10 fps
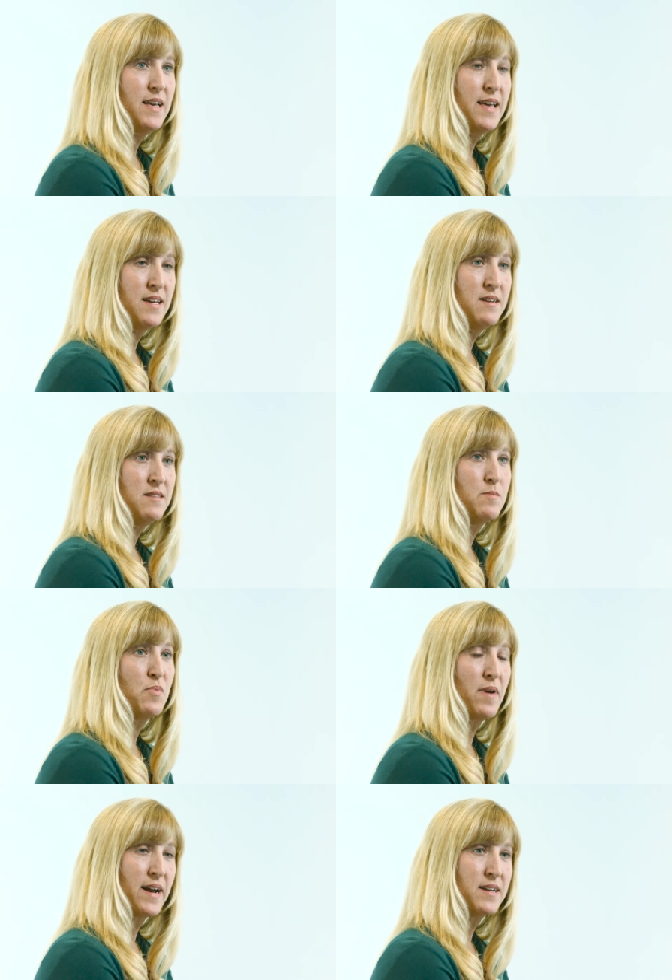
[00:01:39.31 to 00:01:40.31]
and the
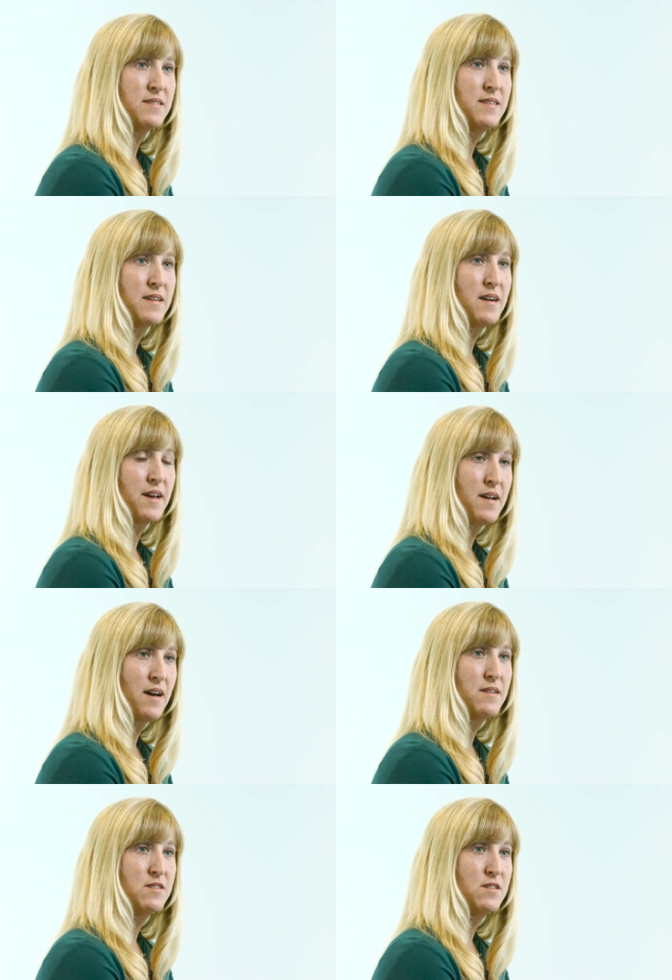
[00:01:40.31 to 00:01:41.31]
practicing
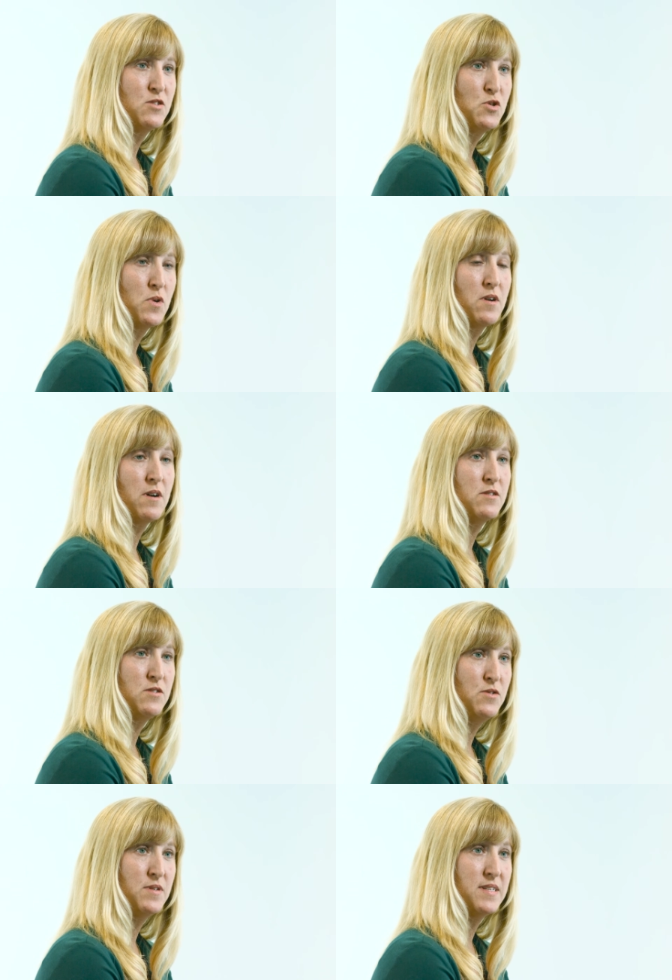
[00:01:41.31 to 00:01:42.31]
audiologists who are our
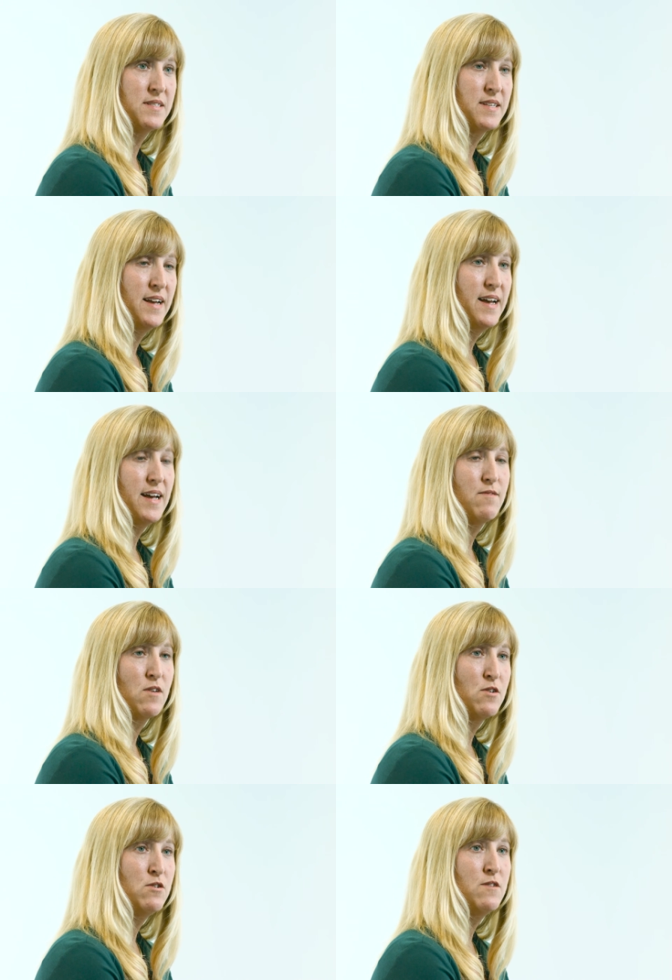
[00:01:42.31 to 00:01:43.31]
students have
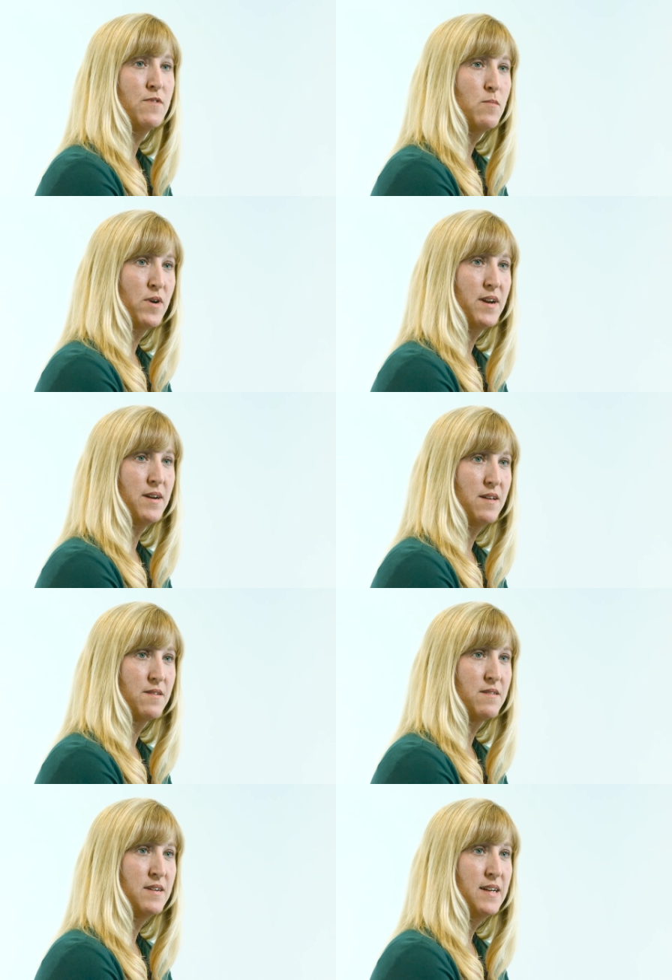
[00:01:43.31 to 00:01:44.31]
learned from one
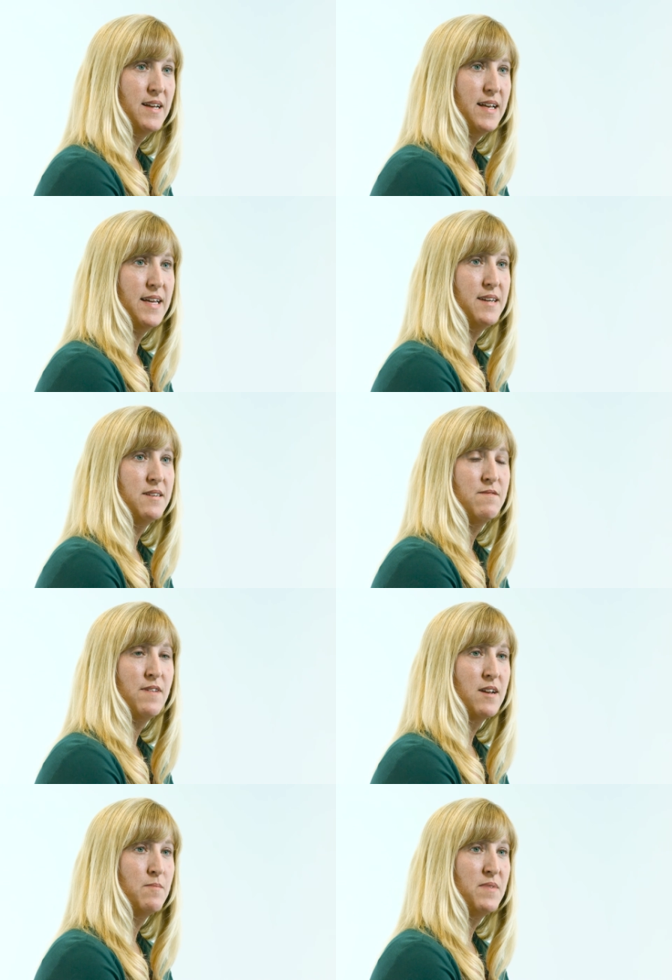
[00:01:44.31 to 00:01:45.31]
another and
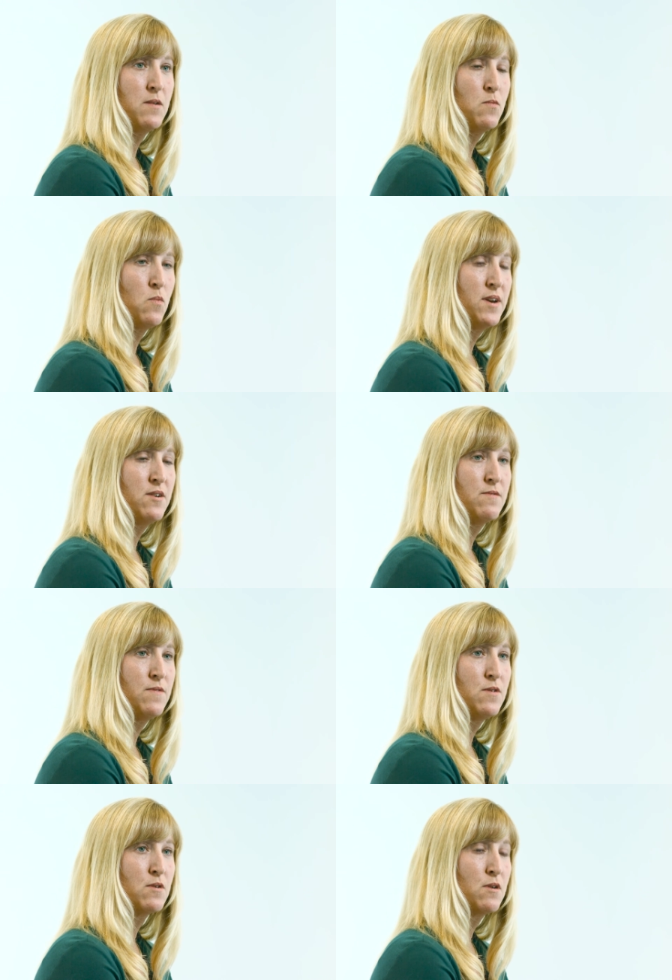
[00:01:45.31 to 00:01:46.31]
developed a
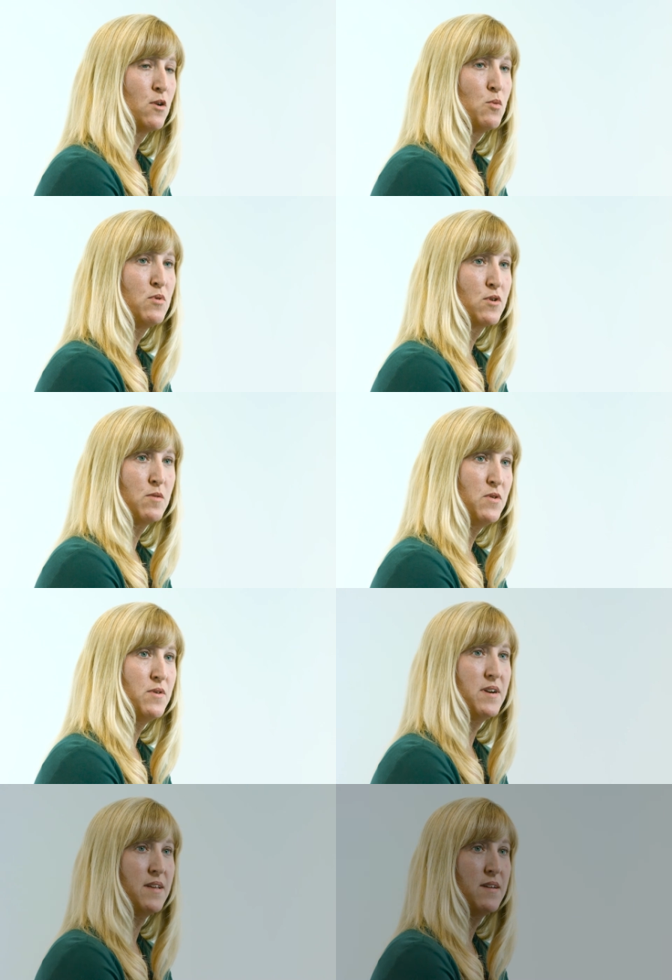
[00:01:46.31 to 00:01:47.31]
wonderful global
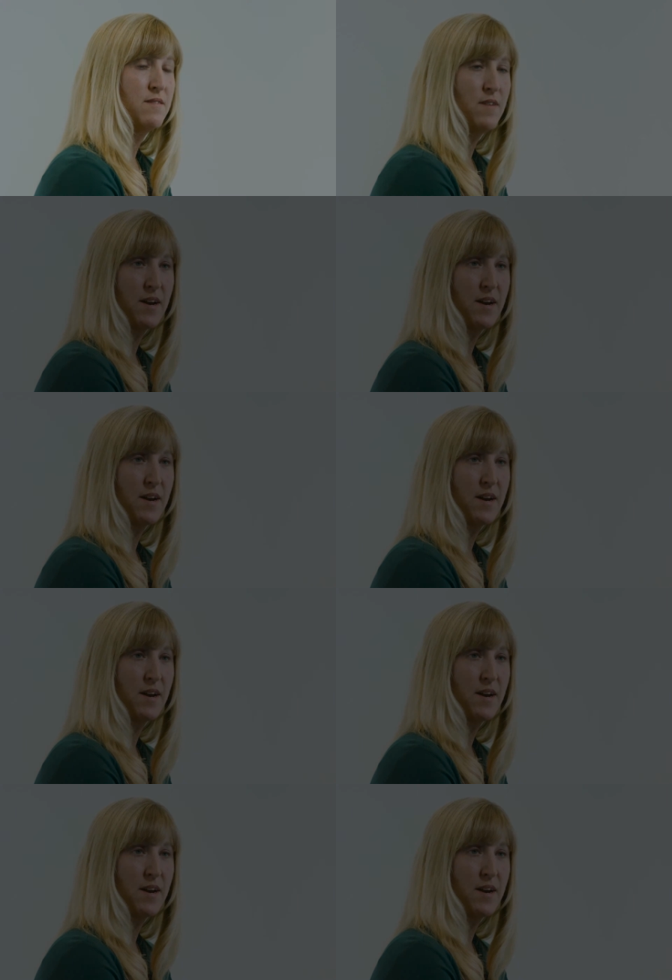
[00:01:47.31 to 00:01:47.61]
community of